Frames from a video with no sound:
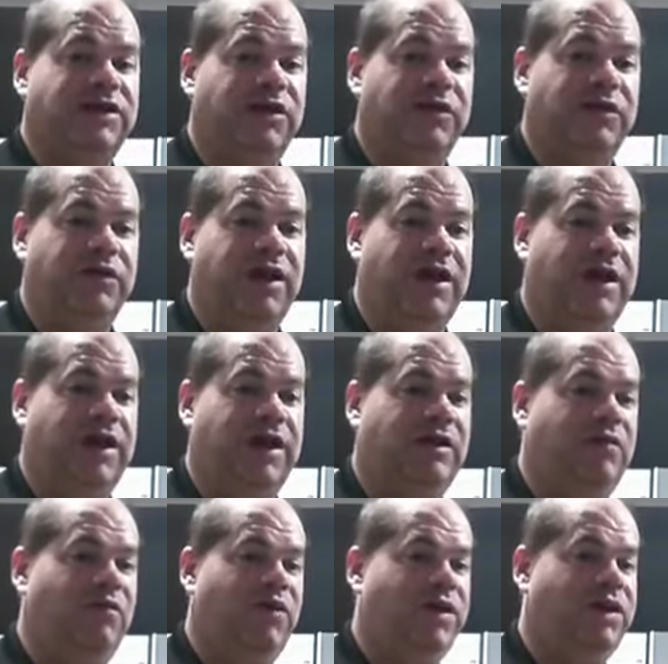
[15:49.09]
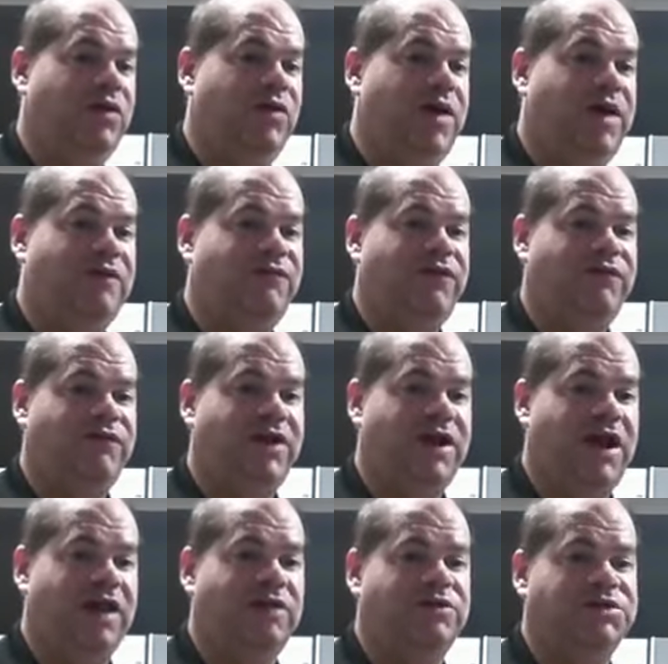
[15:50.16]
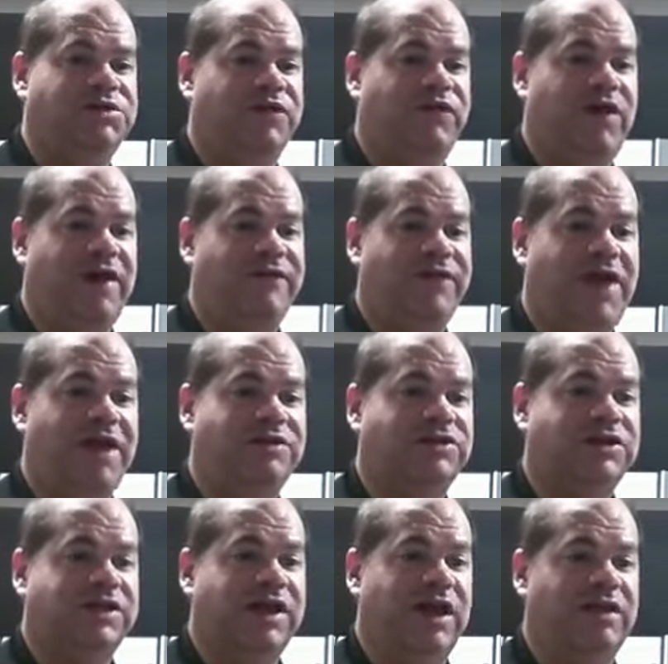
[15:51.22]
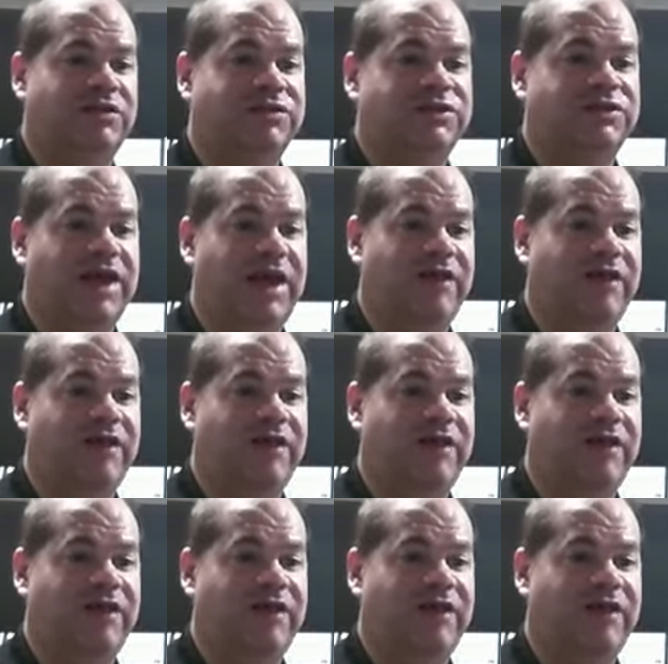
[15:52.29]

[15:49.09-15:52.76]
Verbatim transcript: Okay, whether you add $50 or $5,000,